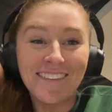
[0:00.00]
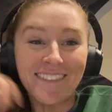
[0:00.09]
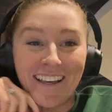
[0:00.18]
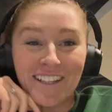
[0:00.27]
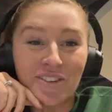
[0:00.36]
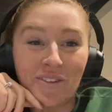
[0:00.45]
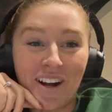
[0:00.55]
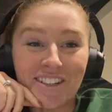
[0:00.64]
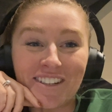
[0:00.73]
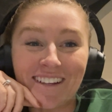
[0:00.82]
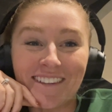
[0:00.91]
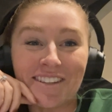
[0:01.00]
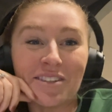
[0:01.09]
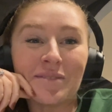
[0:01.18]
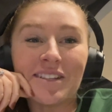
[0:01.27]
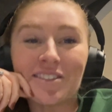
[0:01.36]
Thanks for watching. This
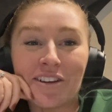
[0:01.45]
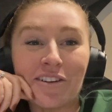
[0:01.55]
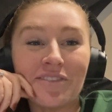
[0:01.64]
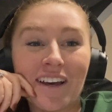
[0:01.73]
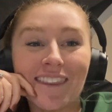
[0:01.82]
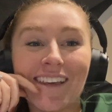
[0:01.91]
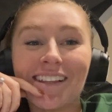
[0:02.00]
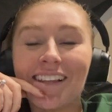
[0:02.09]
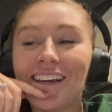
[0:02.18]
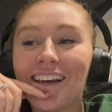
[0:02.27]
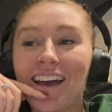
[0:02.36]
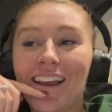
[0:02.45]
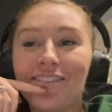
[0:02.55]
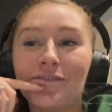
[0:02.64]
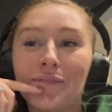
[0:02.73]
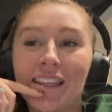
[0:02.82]
has been so fun lately, and
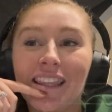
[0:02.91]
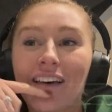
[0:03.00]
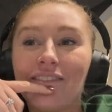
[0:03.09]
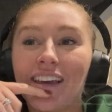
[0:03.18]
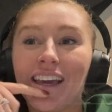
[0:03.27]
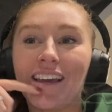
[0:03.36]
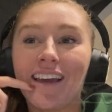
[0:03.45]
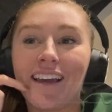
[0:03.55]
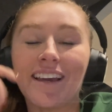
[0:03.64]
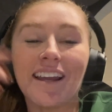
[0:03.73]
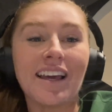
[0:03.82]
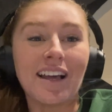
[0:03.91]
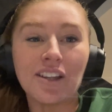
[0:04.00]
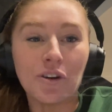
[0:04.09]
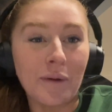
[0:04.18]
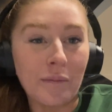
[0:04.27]
I've been loving and getting a
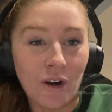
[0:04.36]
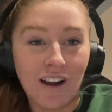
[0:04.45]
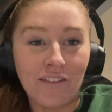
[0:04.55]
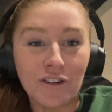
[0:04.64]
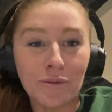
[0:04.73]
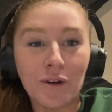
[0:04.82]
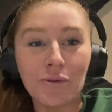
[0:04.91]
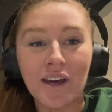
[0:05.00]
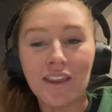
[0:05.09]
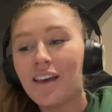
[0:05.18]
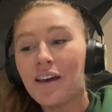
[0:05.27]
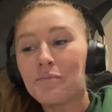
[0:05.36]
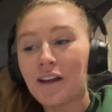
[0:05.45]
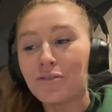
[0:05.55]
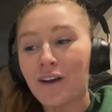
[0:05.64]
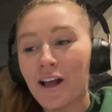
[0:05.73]
little bit more comfortable with
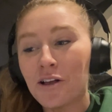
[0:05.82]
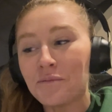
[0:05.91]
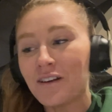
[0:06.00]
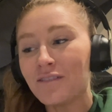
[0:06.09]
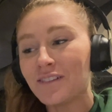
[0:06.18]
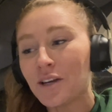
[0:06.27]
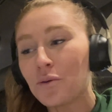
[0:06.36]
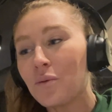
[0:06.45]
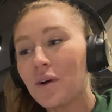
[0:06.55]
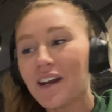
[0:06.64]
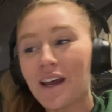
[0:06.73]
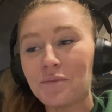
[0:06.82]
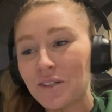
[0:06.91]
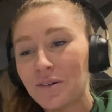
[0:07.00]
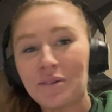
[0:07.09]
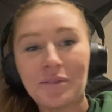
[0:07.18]
my realm of like what I'm
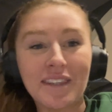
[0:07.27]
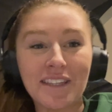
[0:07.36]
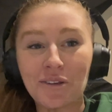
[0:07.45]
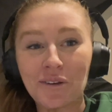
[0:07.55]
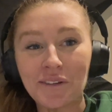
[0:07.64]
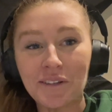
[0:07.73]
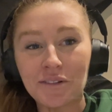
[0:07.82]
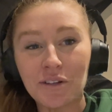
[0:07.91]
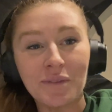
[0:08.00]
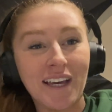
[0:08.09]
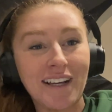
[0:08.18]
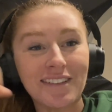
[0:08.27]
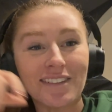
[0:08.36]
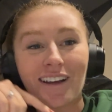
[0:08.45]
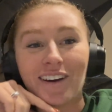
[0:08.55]
doing with this whole YouTube thing. So